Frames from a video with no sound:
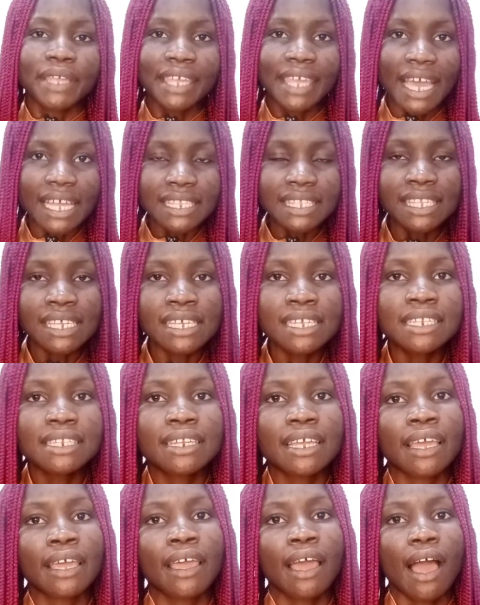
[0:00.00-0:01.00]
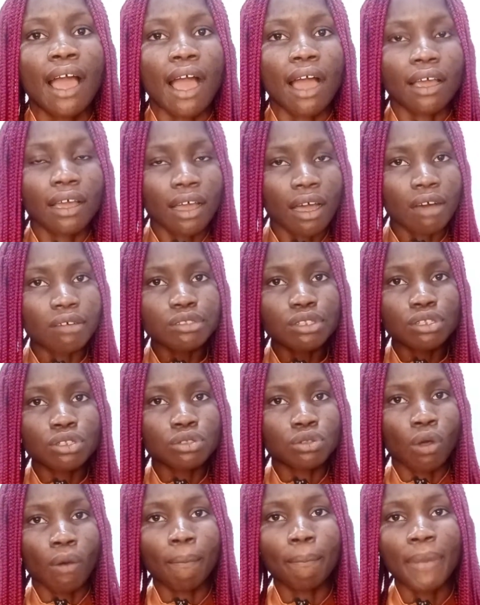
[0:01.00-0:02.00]
getting the account
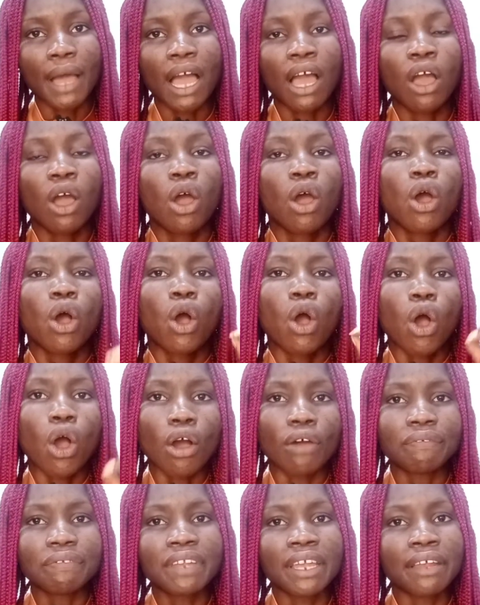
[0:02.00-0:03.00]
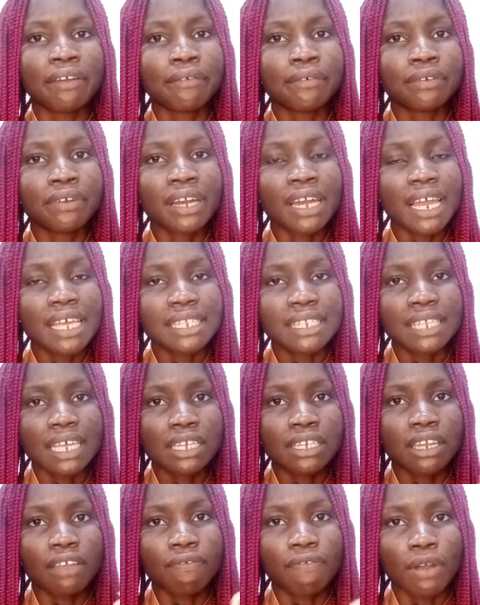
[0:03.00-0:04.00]
number of the real
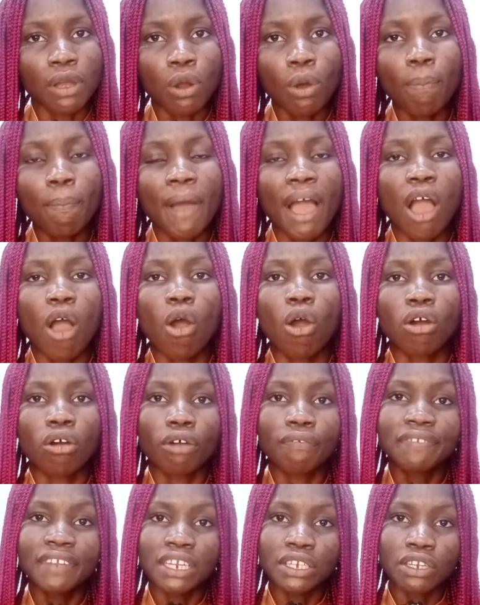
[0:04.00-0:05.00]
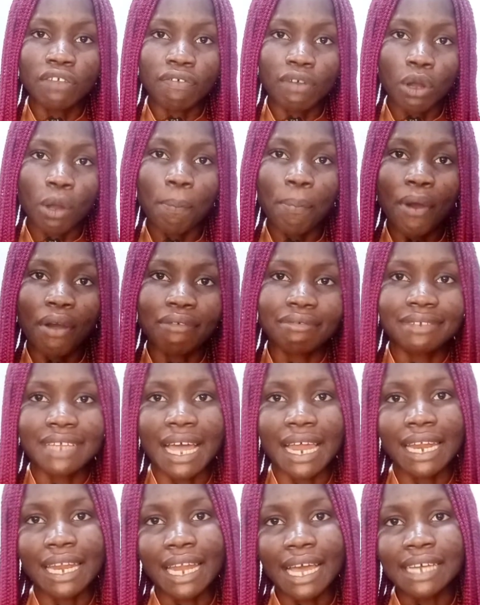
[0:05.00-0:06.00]
estate developer or of the developer of
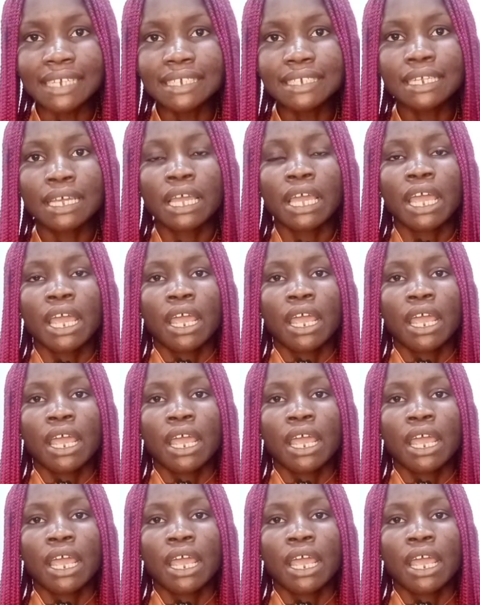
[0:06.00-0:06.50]
that land.